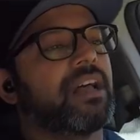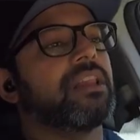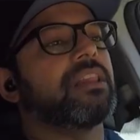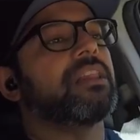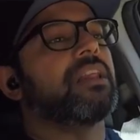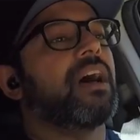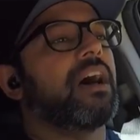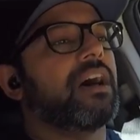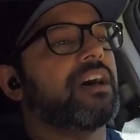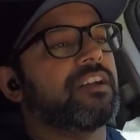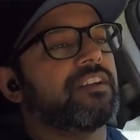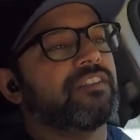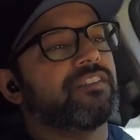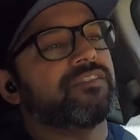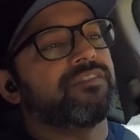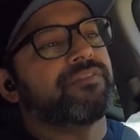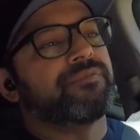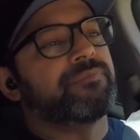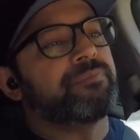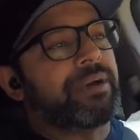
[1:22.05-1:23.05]
a lot
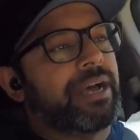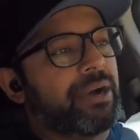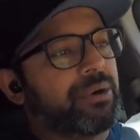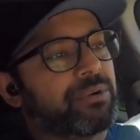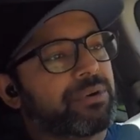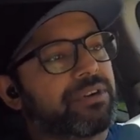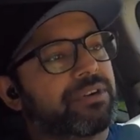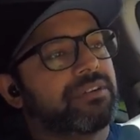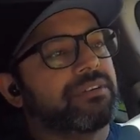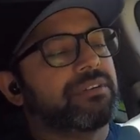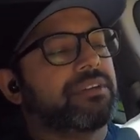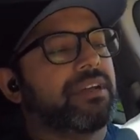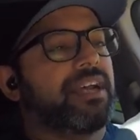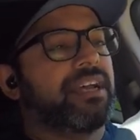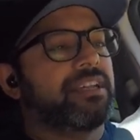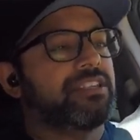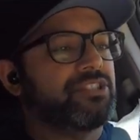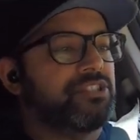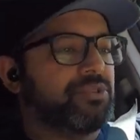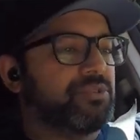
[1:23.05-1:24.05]
of power
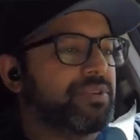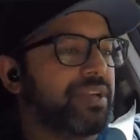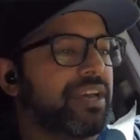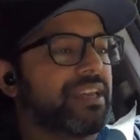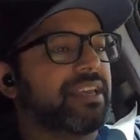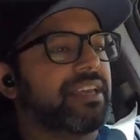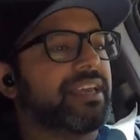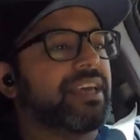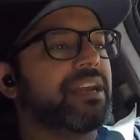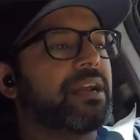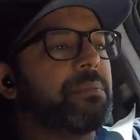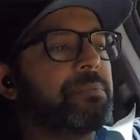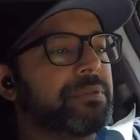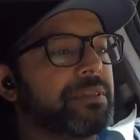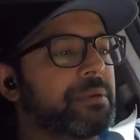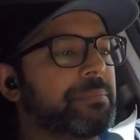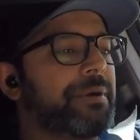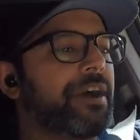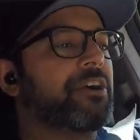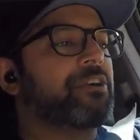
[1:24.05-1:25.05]
as you kind of get up
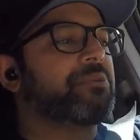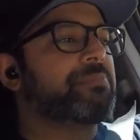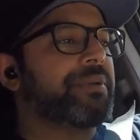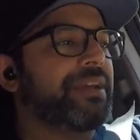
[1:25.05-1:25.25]
in the power